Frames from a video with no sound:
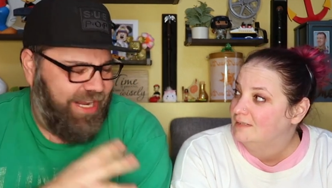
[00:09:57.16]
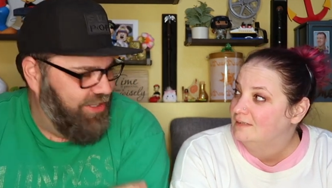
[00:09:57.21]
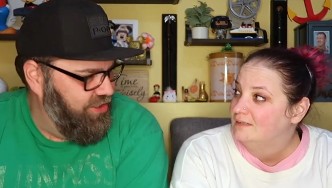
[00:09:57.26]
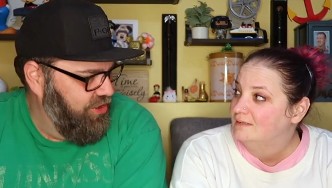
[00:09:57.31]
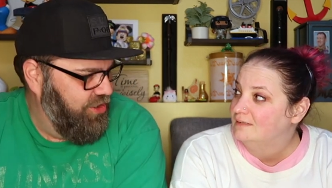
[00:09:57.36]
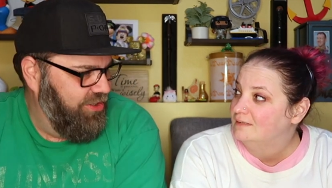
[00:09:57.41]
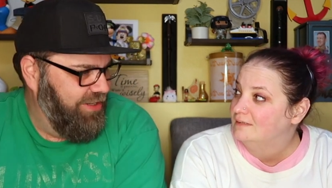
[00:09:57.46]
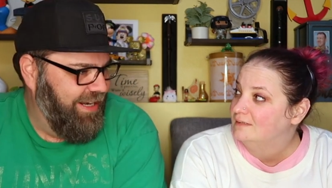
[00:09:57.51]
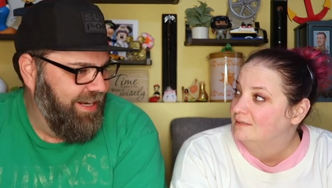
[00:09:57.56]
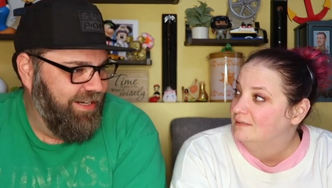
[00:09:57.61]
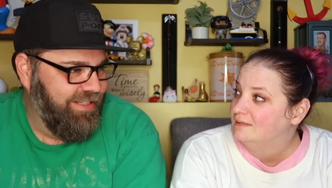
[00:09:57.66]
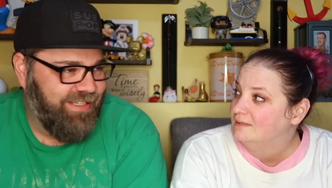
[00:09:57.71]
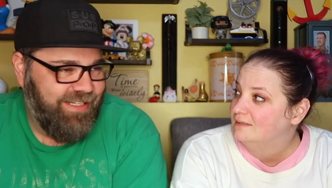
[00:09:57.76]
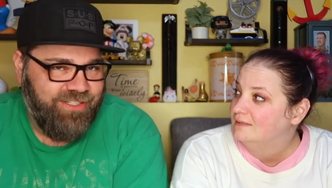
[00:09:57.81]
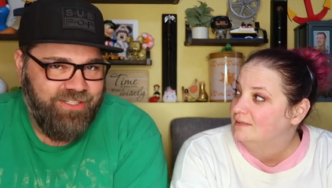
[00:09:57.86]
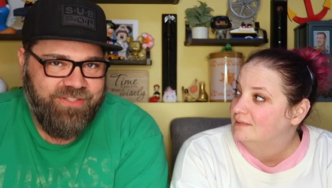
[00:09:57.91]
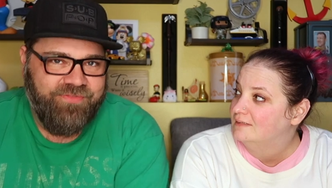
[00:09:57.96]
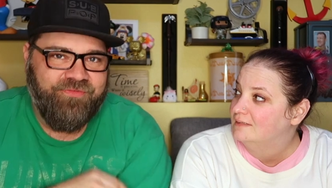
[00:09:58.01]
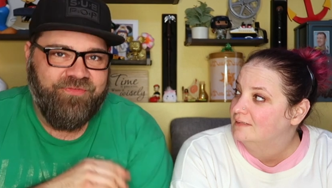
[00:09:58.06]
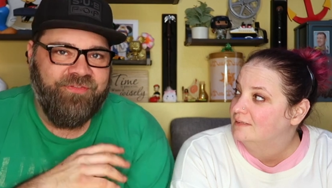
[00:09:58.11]
Speaker 1: I turned around and it's like
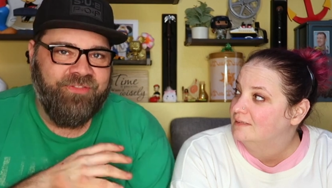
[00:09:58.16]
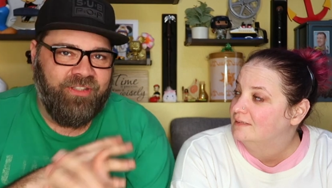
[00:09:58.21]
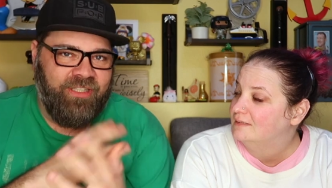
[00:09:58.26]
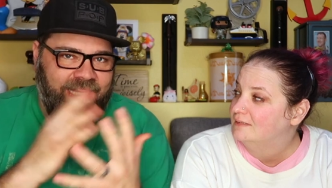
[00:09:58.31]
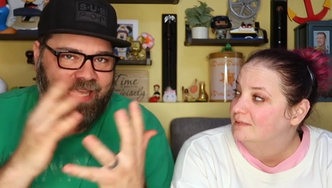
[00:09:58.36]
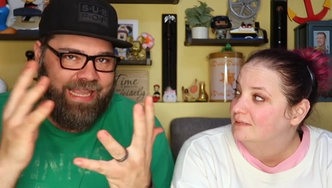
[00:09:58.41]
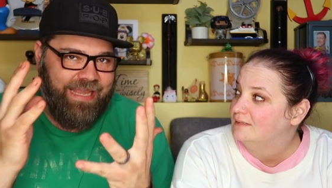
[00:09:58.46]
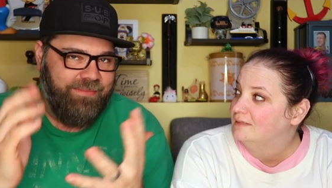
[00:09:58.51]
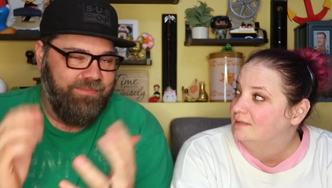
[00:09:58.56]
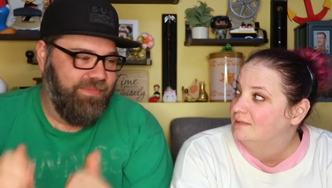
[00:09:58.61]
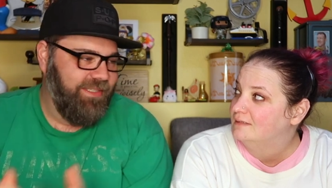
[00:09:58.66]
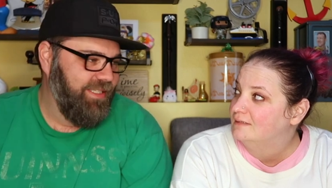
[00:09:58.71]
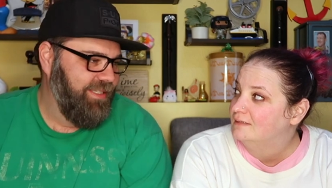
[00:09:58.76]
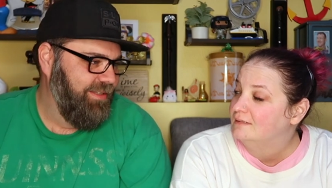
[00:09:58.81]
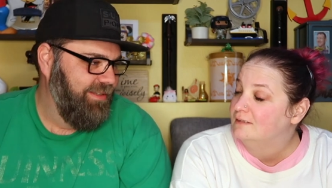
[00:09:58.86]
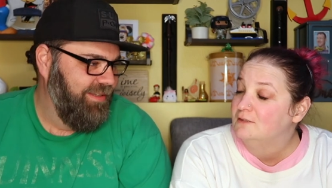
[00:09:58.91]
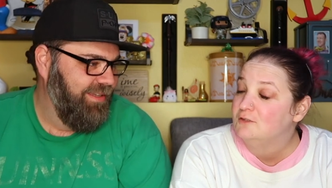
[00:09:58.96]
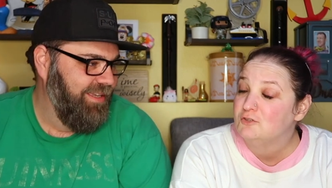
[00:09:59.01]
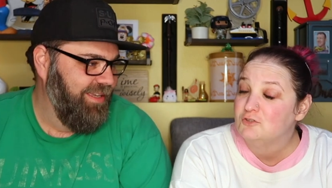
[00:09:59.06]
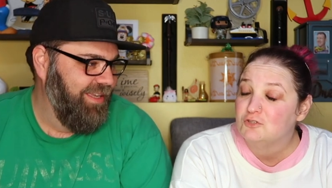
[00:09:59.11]
just flames.
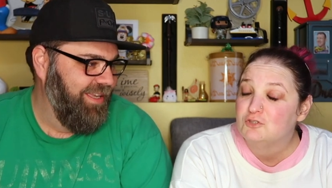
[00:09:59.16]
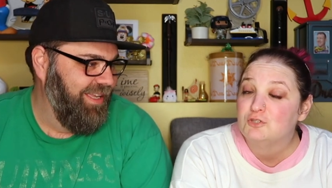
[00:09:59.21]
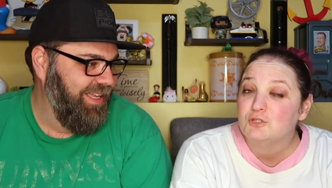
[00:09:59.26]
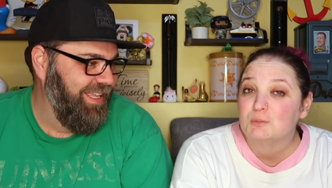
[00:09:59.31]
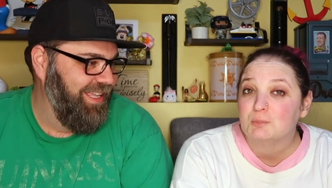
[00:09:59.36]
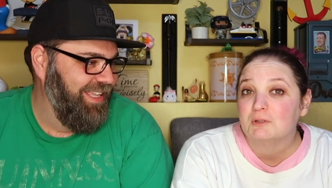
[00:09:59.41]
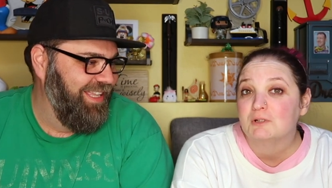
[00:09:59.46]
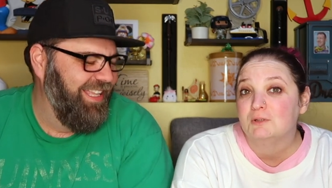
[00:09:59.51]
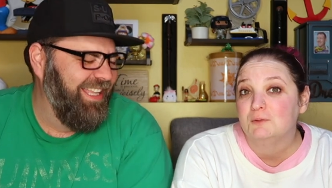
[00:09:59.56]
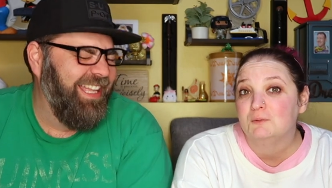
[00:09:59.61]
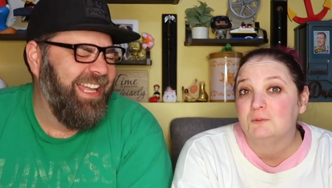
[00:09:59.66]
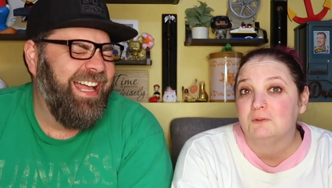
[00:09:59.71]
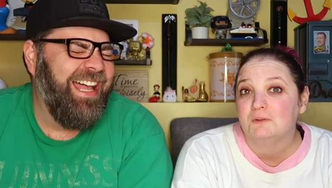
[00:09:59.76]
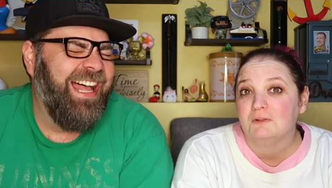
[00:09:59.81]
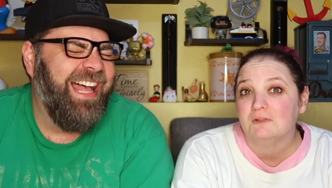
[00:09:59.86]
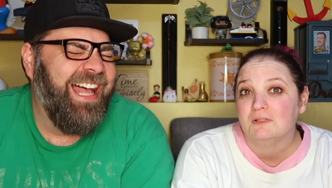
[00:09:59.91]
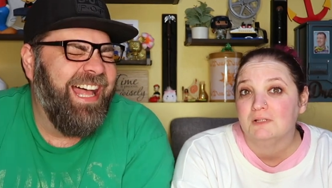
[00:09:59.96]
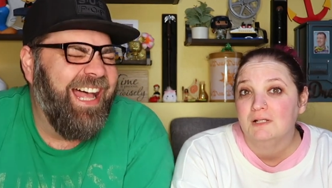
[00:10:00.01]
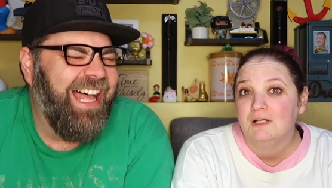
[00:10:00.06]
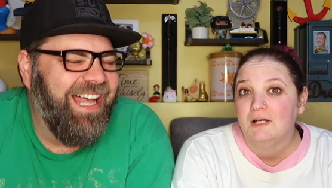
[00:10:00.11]
Speaker 2: Super cool. um,
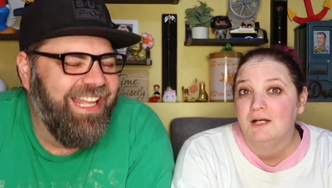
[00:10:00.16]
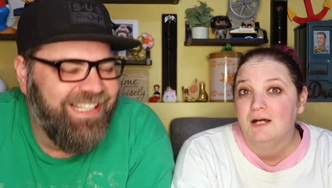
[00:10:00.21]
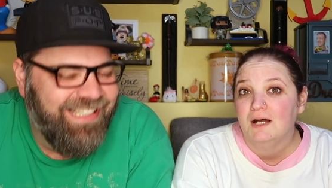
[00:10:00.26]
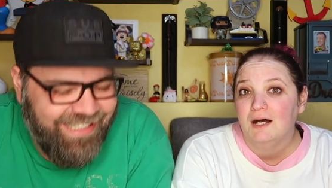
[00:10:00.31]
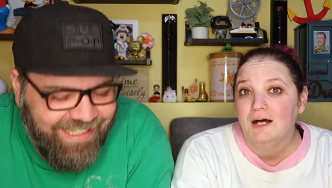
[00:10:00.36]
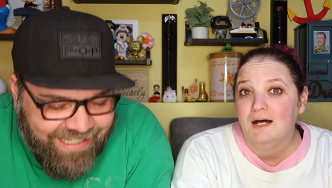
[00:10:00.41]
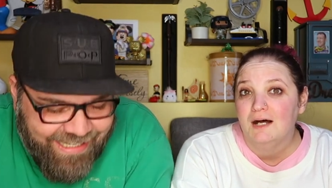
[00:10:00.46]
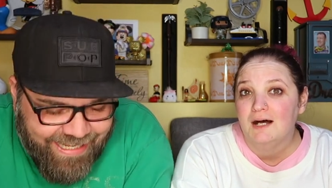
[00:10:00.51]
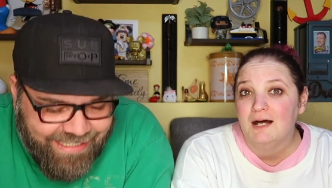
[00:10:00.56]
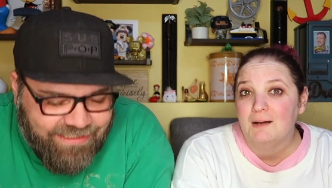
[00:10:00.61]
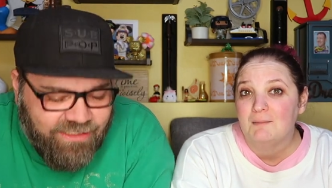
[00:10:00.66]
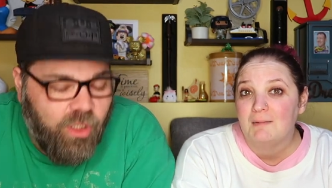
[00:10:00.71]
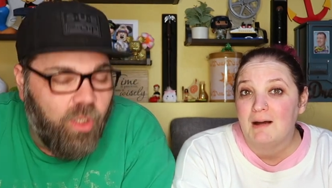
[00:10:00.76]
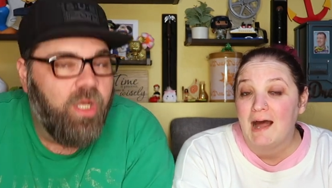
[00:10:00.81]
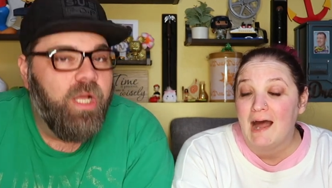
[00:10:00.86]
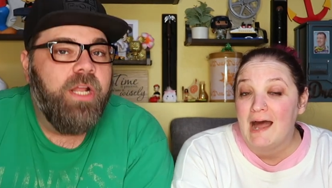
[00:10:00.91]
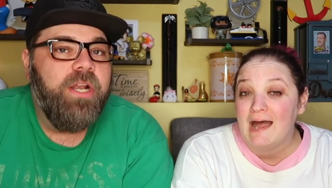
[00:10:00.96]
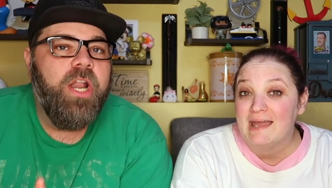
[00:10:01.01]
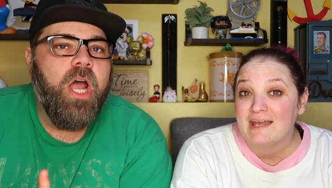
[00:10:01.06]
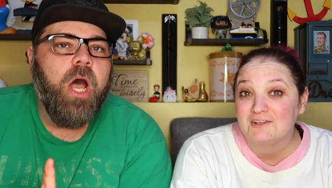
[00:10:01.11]
the,
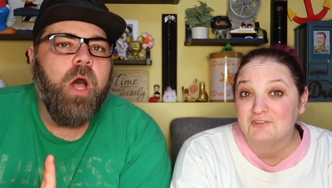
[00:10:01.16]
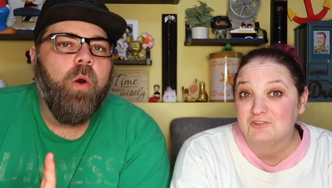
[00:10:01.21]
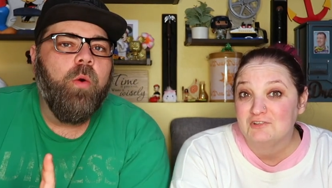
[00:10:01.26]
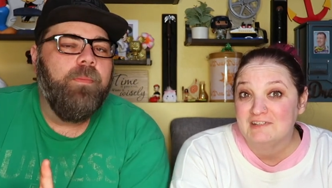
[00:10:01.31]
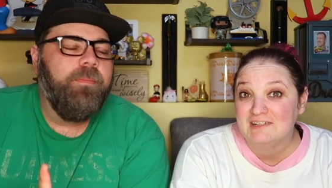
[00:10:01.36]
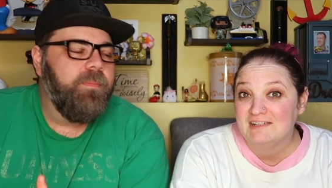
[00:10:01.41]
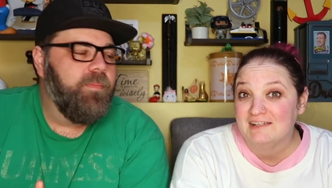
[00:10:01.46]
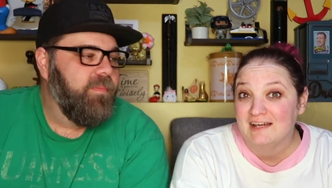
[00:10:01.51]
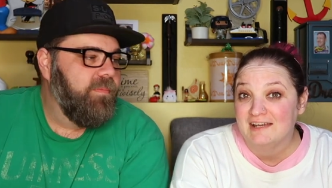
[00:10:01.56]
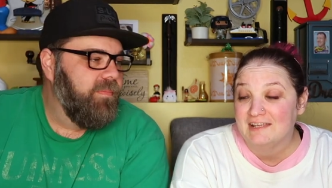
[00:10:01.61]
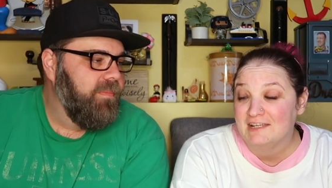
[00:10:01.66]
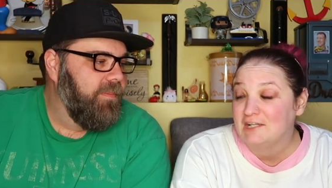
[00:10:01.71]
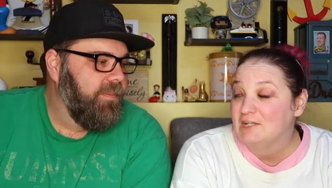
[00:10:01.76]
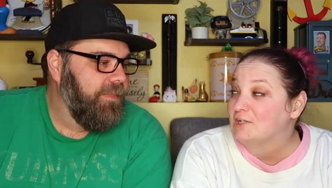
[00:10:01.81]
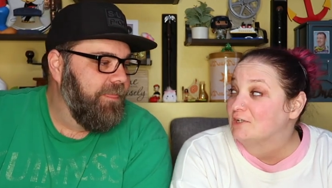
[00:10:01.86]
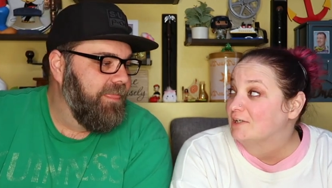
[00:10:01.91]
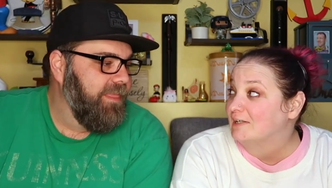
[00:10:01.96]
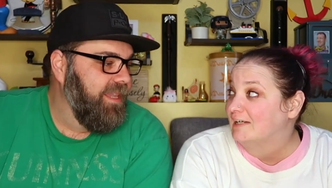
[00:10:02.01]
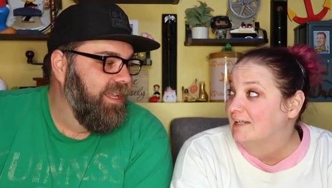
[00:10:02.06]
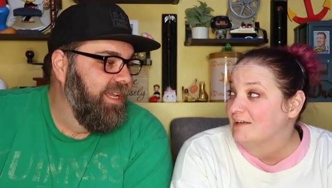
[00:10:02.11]
I no. actually did not
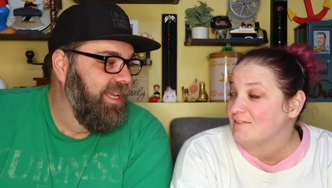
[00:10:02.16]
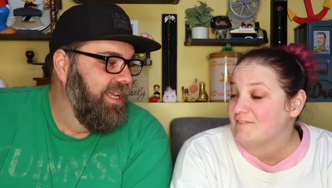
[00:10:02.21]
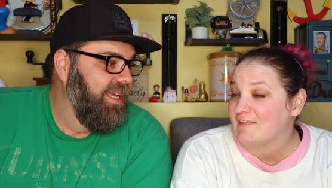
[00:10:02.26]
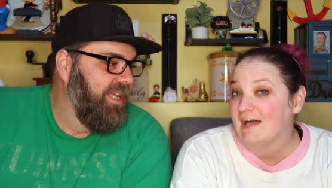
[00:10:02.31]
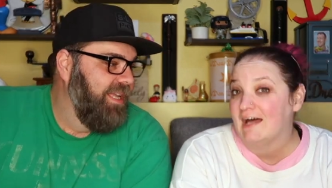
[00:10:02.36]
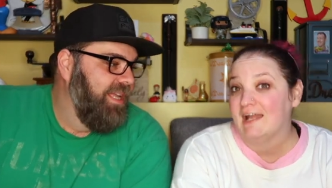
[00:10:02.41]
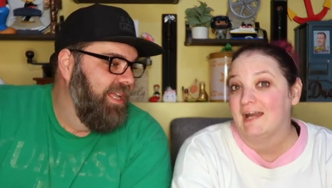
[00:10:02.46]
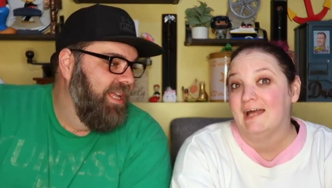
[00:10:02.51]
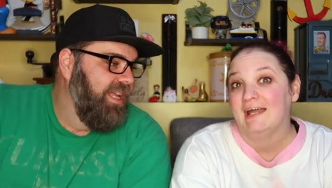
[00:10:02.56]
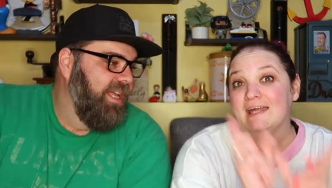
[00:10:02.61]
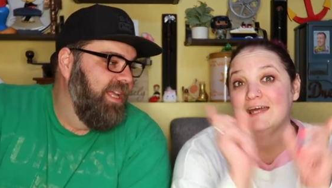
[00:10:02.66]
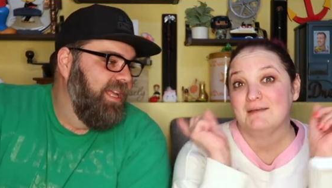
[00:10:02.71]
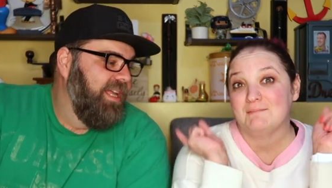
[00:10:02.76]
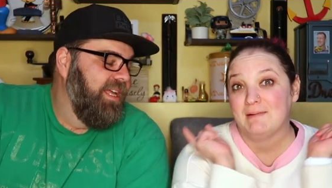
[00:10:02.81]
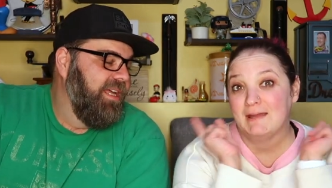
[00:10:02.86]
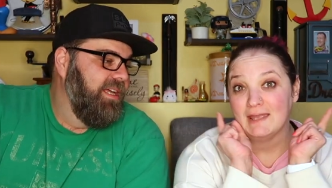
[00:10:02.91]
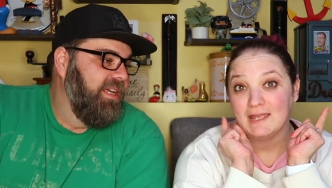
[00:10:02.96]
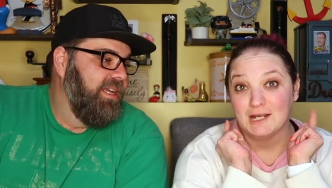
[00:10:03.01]
hear any of that. I had my